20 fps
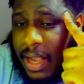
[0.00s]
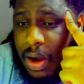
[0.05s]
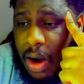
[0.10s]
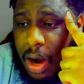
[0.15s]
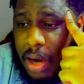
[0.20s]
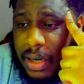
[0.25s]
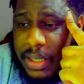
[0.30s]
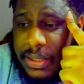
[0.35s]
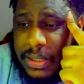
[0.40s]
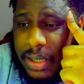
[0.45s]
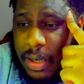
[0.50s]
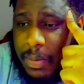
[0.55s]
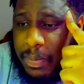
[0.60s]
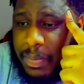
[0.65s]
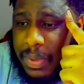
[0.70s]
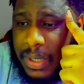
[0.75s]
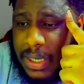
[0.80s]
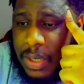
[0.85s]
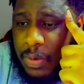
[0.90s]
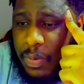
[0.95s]
card is a
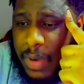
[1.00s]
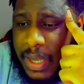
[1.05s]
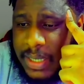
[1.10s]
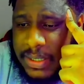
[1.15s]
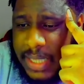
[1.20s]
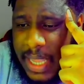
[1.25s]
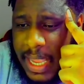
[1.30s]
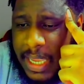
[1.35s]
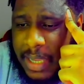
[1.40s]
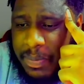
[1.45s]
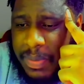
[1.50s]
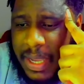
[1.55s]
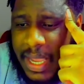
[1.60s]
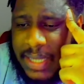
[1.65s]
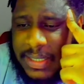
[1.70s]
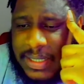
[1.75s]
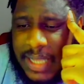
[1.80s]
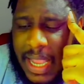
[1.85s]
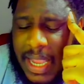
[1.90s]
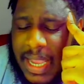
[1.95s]
complete waste of AP
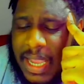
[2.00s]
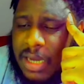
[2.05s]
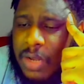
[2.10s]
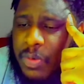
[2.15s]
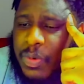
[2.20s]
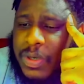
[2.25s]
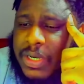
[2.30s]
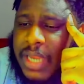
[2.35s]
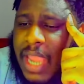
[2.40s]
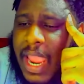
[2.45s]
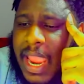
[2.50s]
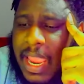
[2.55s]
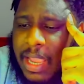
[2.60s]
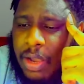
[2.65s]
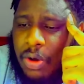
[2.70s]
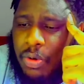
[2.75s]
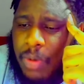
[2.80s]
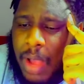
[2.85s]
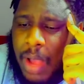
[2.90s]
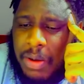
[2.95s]
as I hit him with the angle
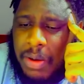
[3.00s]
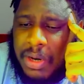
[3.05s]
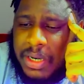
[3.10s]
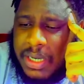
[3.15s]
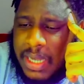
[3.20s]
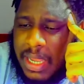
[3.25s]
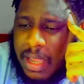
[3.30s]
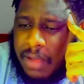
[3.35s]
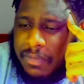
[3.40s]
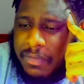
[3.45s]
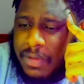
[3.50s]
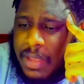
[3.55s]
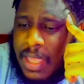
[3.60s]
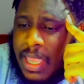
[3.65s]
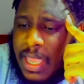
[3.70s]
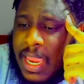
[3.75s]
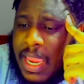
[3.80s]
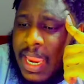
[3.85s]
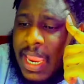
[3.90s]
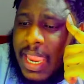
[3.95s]
route of death.
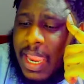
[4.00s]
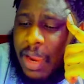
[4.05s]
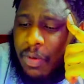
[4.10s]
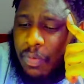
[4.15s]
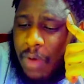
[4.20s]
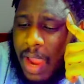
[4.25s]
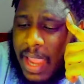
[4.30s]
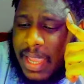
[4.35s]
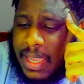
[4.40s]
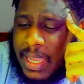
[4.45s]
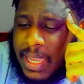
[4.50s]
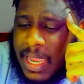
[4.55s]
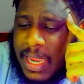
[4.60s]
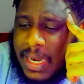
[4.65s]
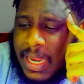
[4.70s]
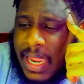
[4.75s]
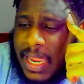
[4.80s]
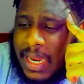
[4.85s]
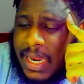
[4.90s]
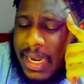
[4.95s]
And right, and,
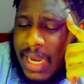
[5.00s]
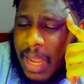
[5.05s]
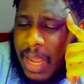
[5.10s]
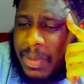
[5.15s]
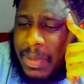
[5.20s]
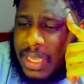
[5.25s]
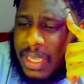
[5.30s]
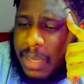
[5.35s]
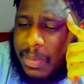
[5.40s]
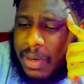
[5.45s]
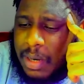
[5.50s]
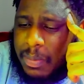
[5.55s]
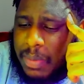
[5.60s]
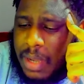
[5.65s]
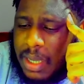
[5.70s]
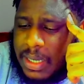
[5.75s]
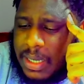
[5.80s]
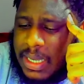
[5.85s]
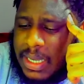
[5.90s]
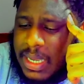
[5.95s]
and, and I'm gonna keep it a
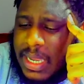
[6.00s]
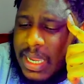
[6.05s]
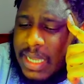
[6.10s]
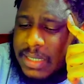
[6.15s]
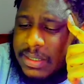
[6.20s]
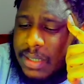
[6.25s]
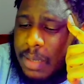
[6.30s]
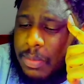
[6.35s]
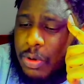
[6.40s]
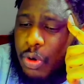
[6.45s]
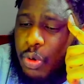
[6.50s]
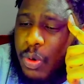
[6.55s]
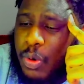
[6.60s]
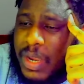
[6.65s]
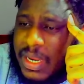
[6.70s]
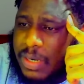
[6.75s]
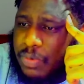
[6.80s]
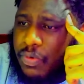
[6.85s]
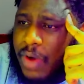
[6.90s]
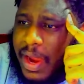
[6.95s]
buck. He ends up
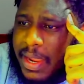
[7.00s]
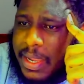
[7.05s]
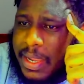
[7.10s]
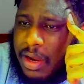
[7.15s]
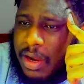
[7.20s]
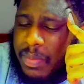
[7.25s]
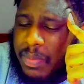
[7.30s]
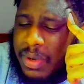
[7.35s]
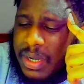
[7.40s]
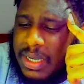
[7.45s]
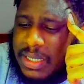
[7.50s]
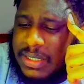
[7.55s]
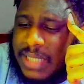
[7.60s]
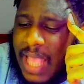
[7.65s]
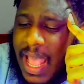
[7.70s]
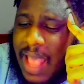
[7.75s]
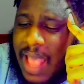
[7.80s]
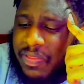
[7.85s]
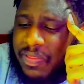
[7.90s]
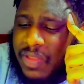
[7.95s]
quitting right here because
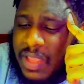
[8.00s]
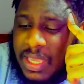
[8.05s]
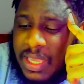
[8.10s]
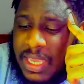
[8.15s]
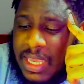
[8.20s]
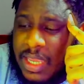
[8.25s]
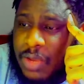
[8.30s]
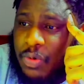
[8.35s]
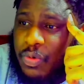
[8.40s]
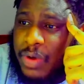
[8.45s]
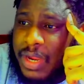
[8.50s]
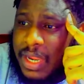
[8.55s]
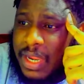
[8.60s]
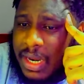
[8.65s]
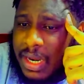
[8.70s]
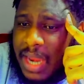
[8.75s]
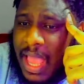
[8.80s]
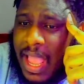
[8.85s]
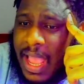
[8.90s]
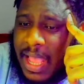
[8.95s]
I think he
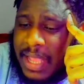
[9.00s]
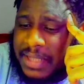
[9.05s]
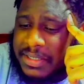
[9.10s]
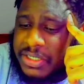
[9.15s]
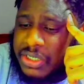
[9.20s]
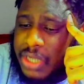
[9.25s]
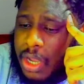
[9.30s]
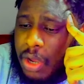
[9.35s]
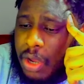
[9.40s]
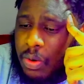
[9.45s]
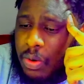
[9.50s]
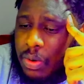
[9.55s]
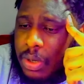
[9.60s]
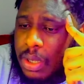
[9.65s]
realized, yo,